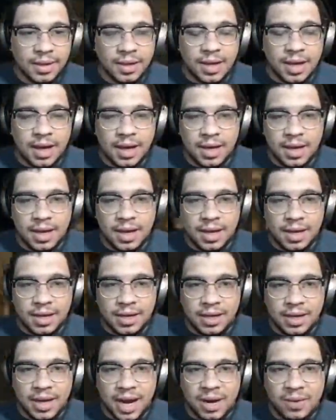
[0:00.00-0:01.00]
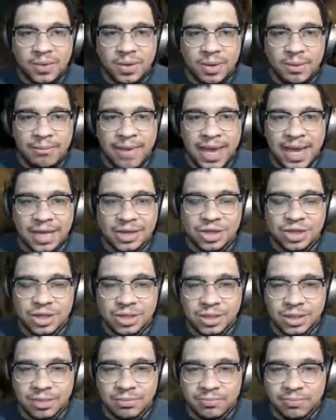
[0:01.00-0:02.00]
Uh, I would
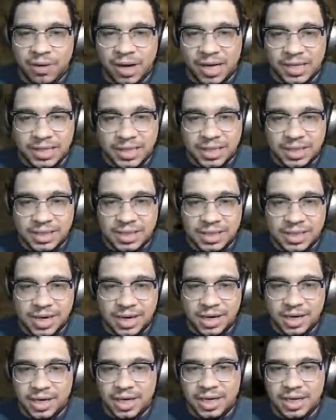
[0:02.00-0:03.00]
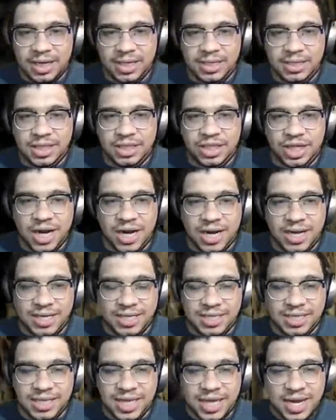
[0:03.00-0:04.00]
imagine the boss of this area is a giant
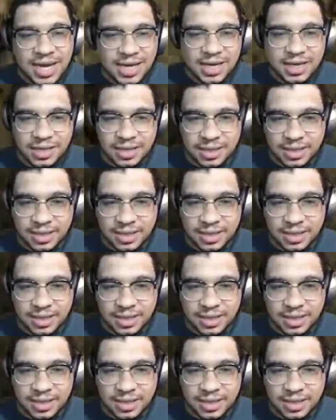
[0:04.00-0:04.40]
snick.